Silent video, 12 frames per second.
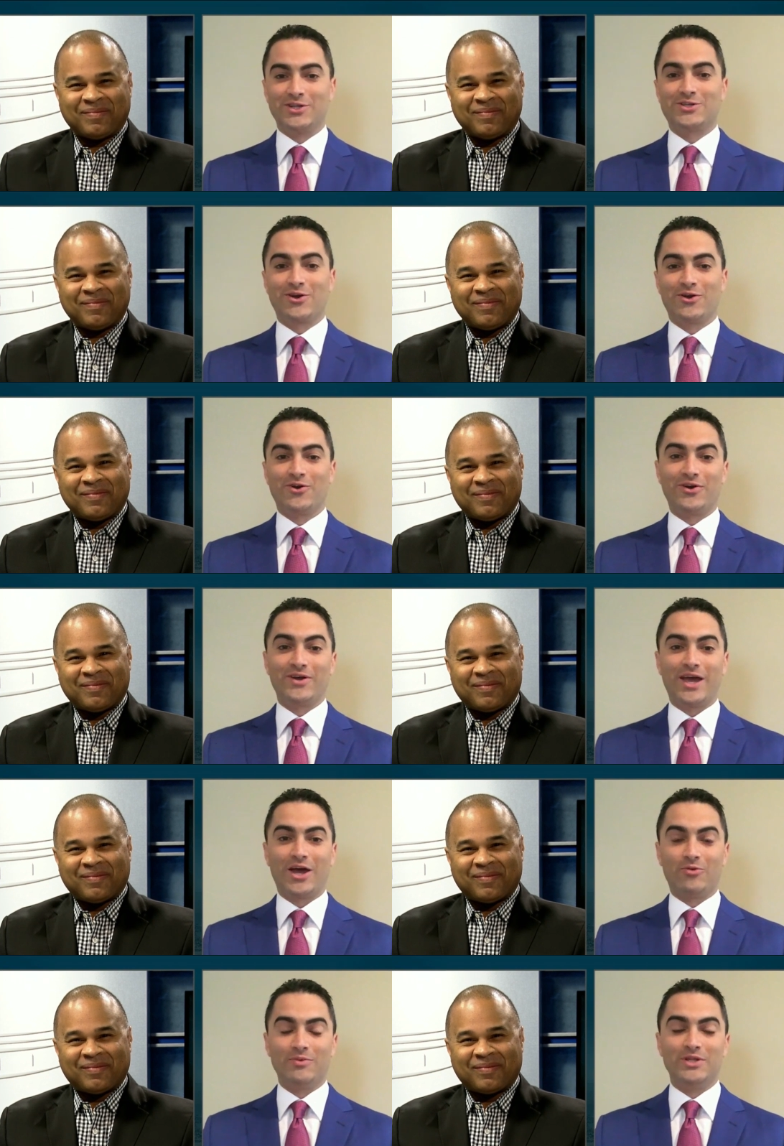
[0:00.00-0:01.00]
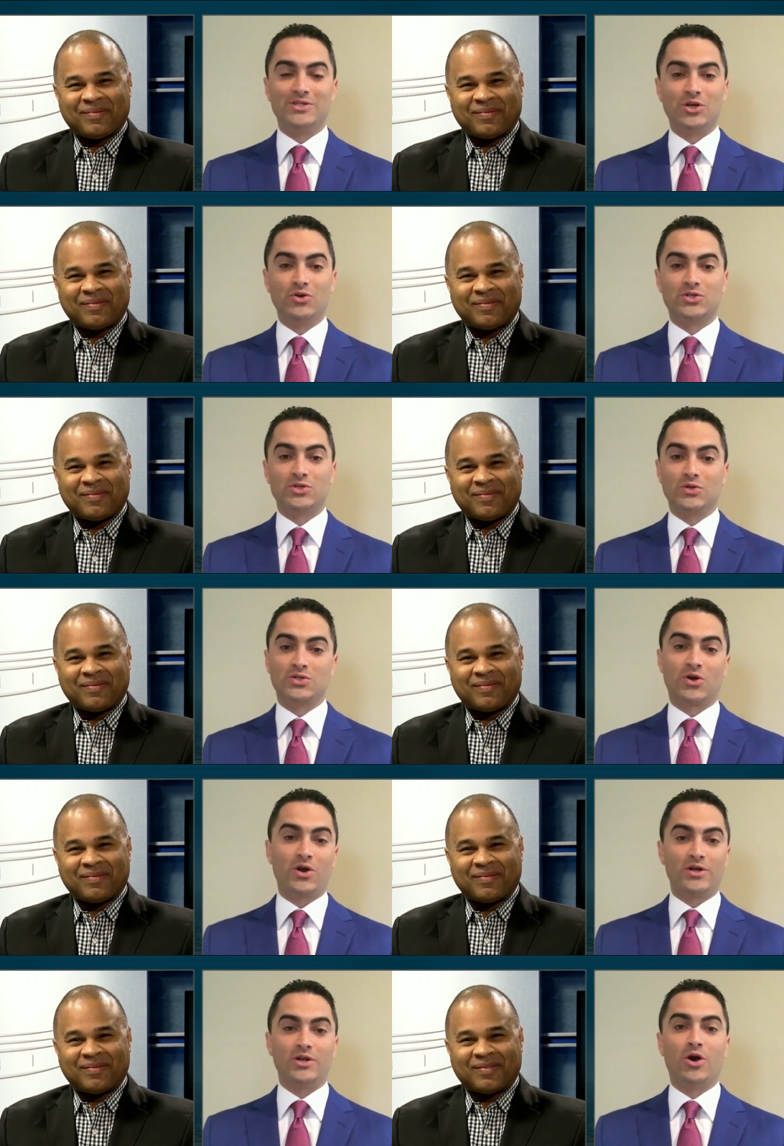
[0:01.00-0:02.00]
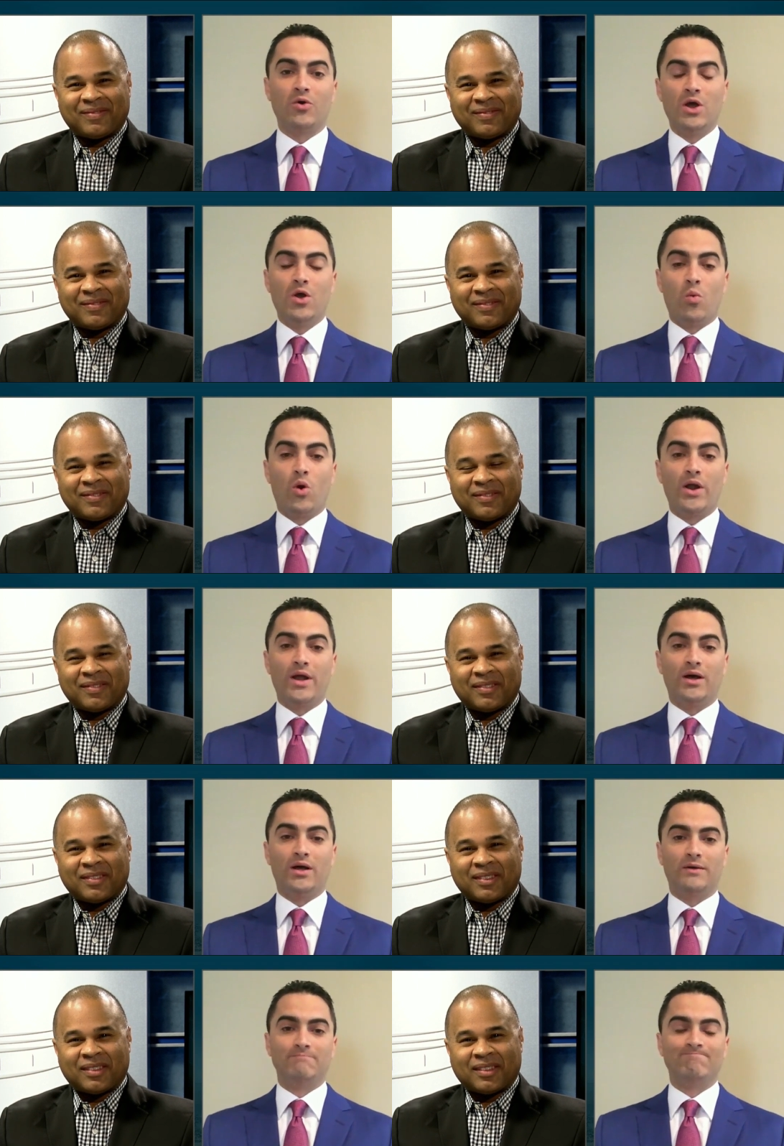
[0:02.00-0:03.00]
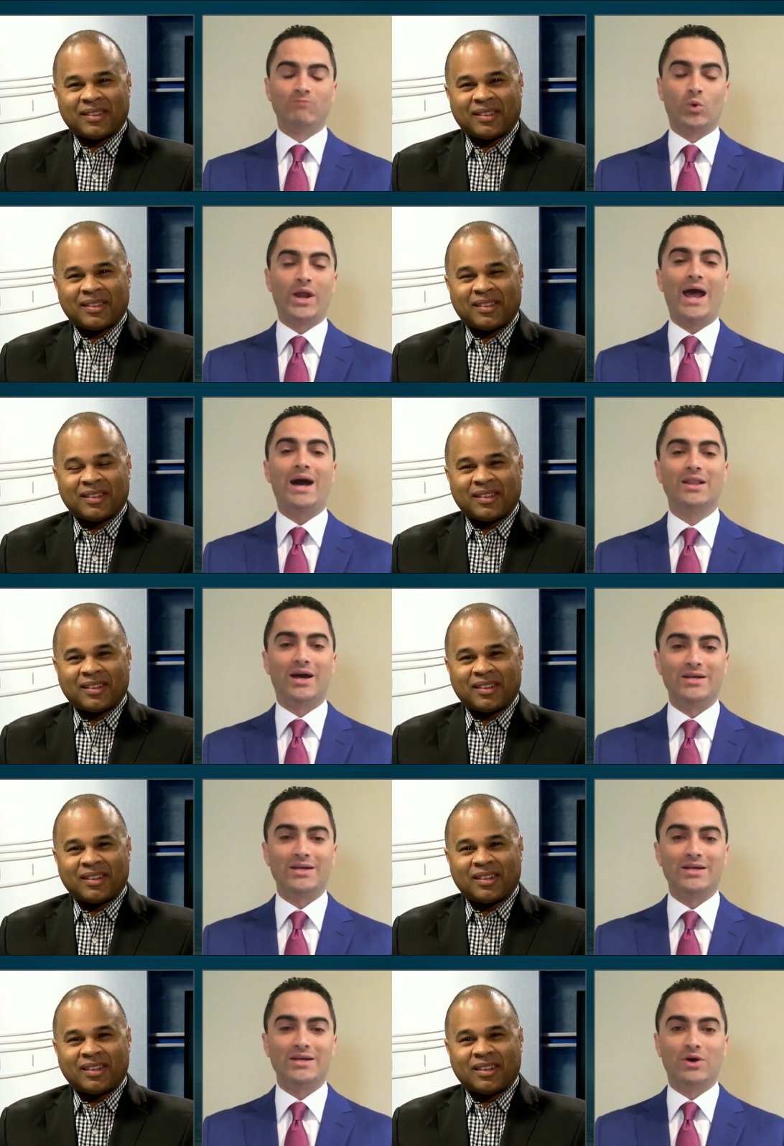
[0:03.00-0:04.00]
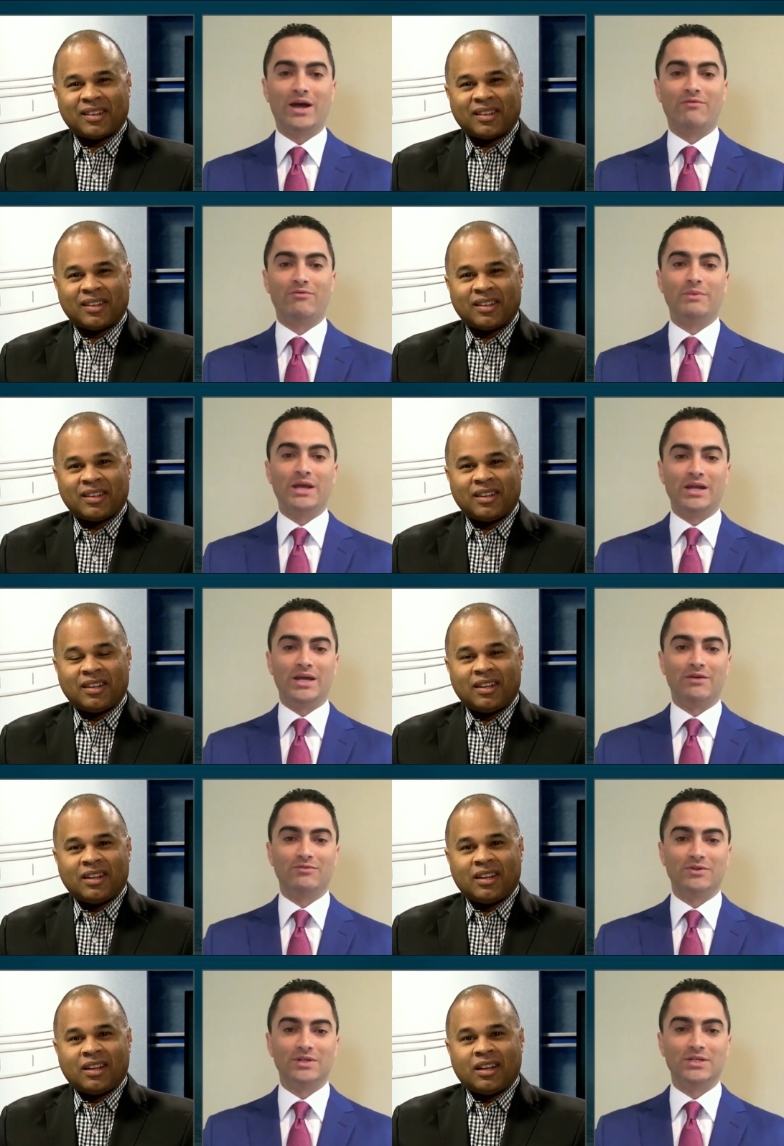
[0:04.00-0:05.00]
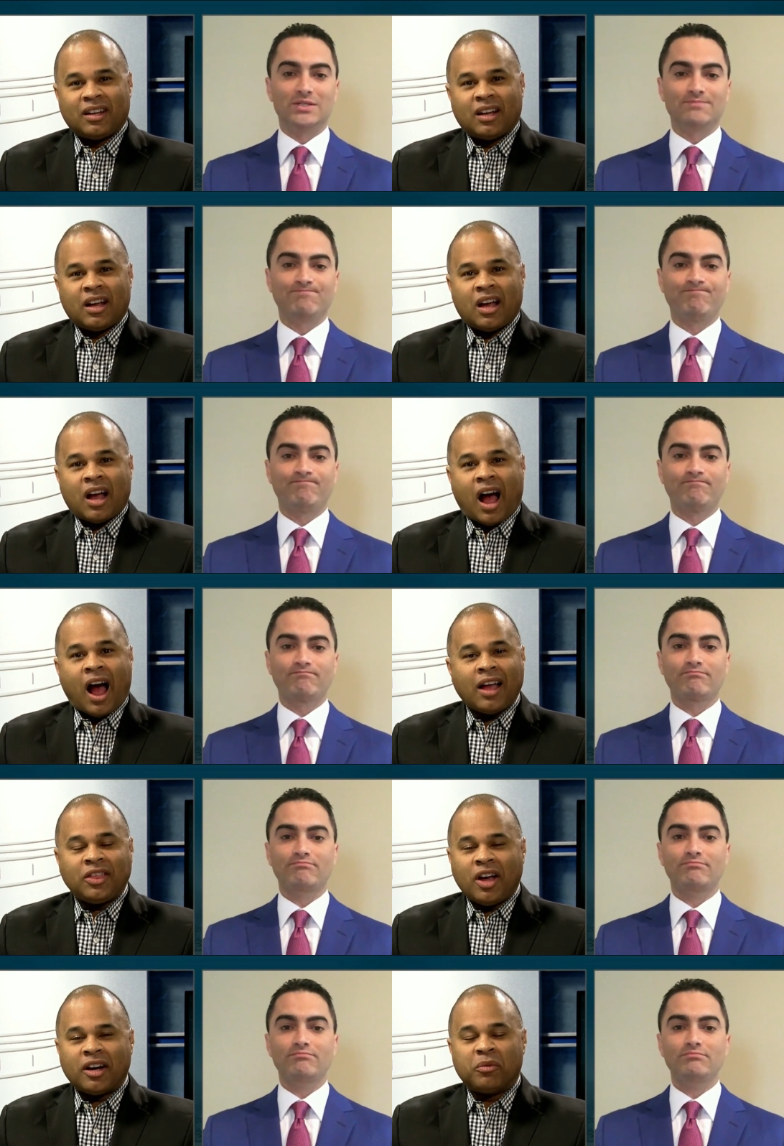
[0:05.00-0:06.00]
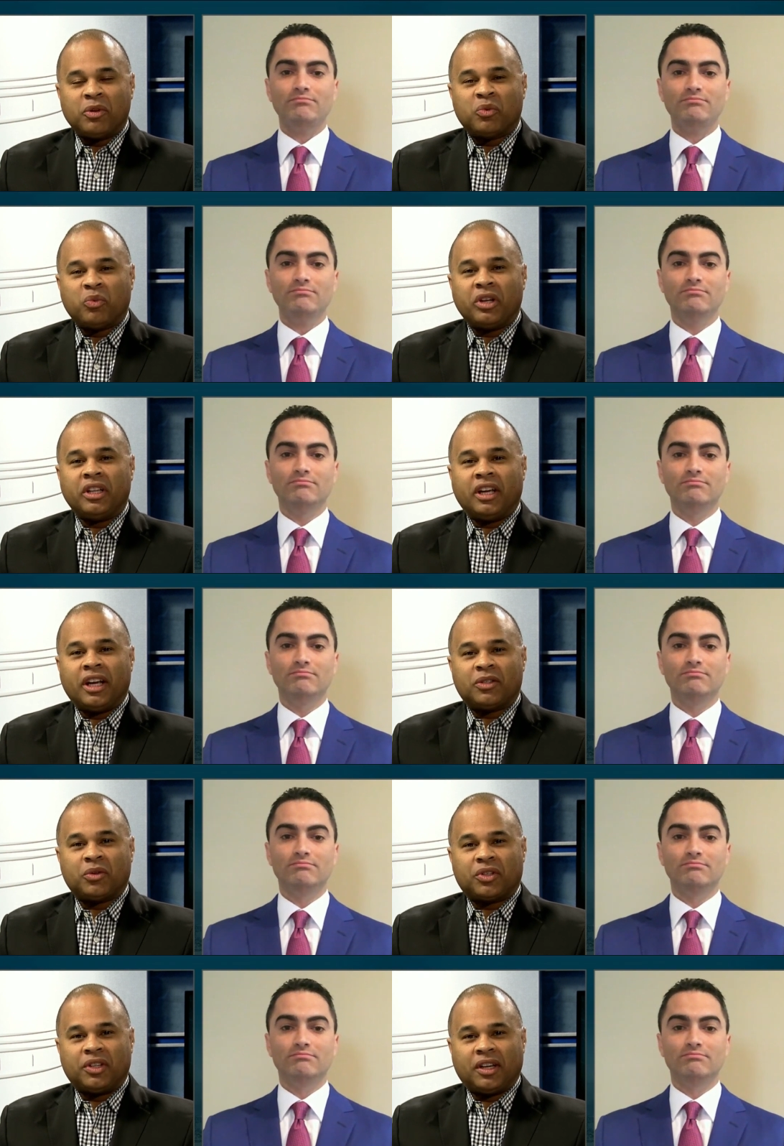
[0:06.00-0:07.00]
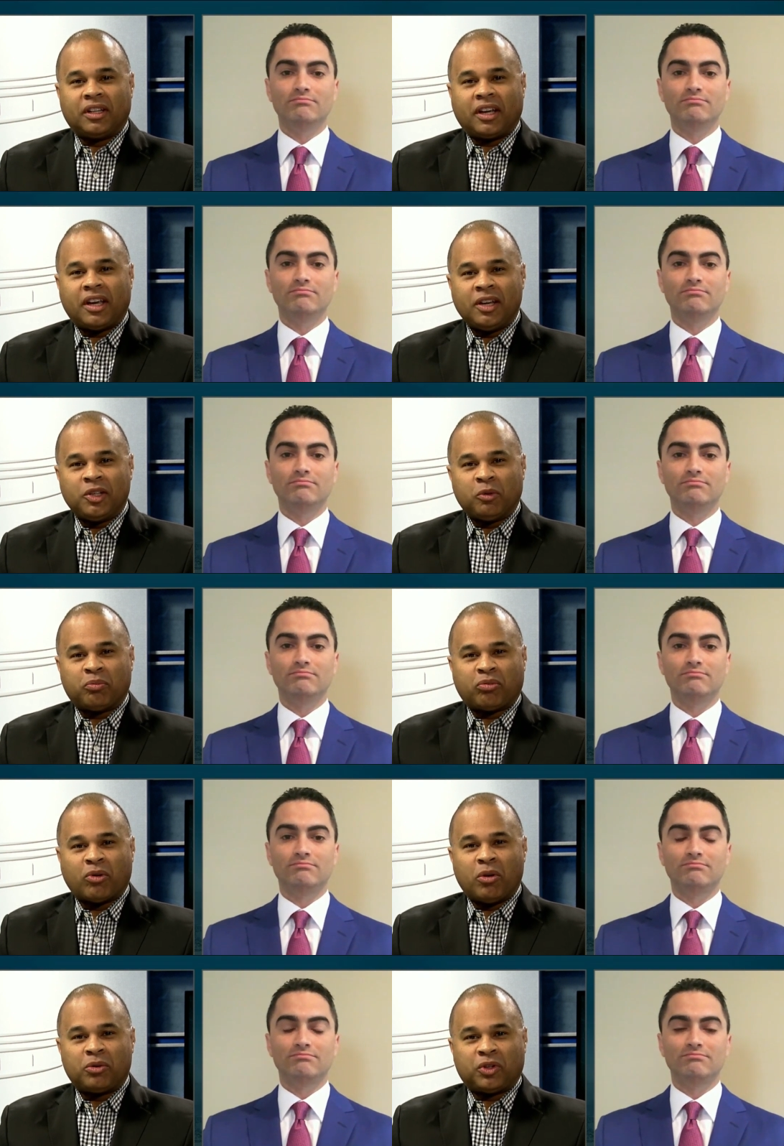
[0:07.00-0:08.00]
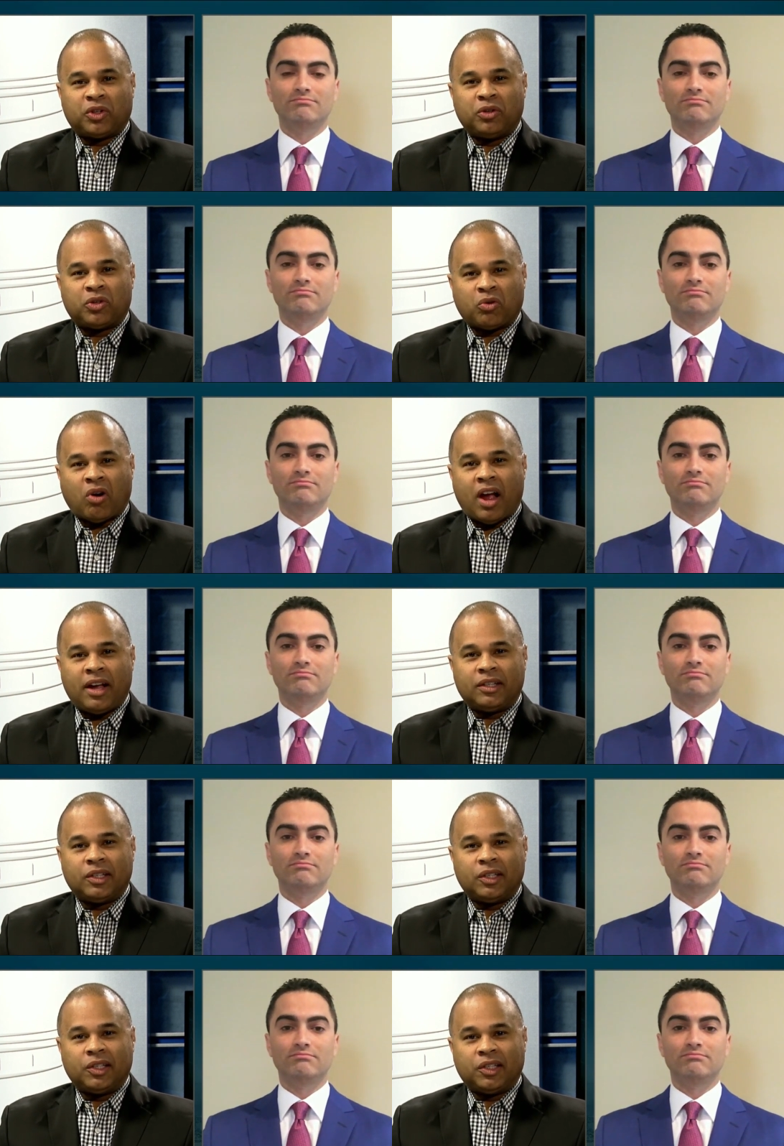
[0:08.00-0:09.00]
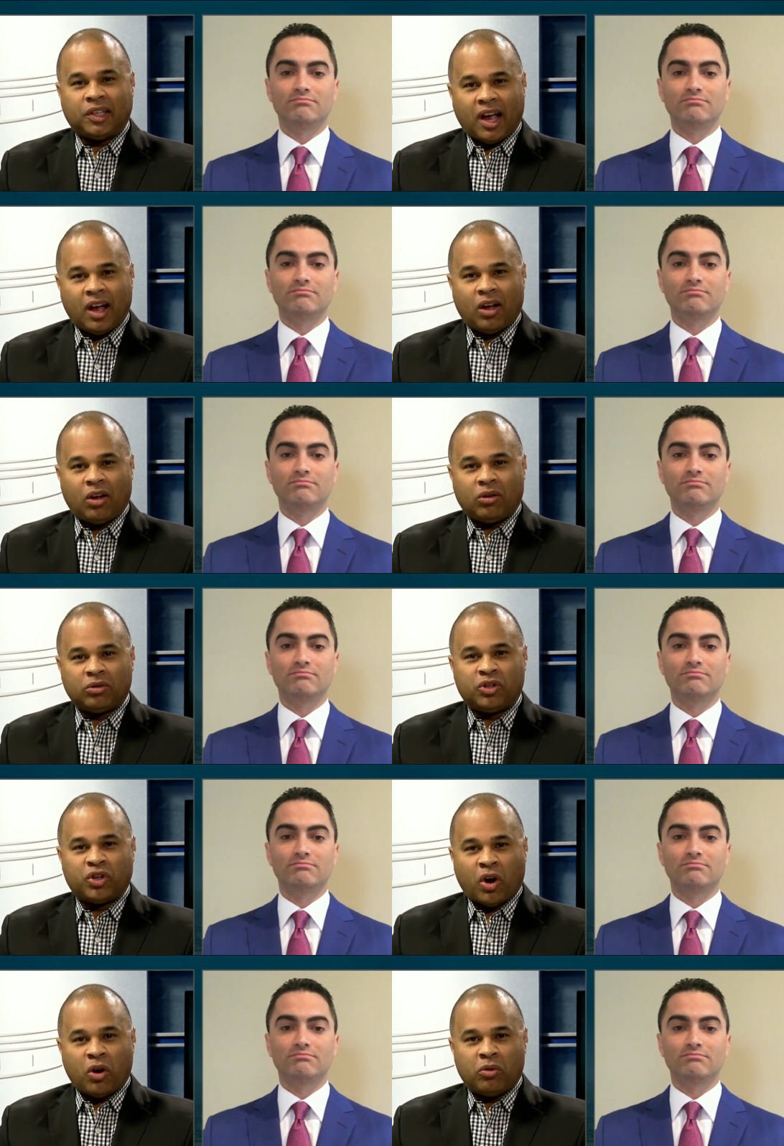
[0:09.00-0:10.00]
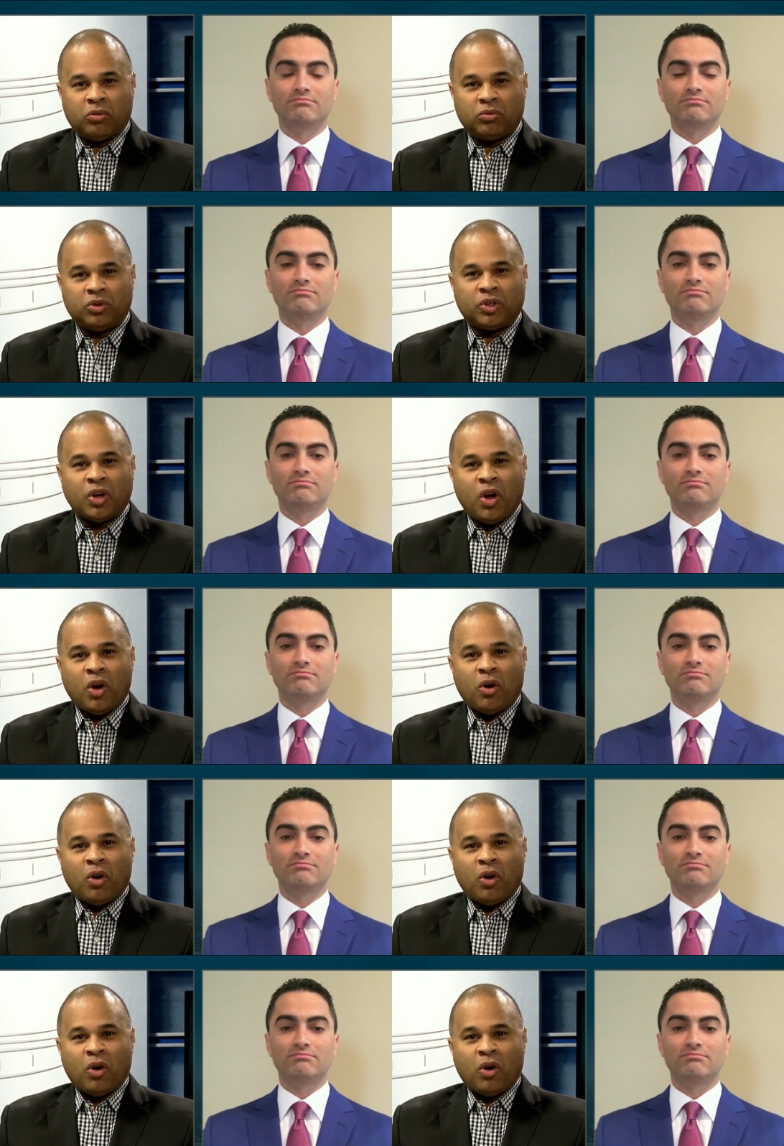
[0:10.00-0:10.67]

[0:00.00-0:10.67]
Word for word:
Speaker 1: is going to turn on Gettleman too. So it's hard to know what um, what allies he will have remaining after this.
Speaker 2: I thought it was really interesting. Like his approach to trying to sell Jones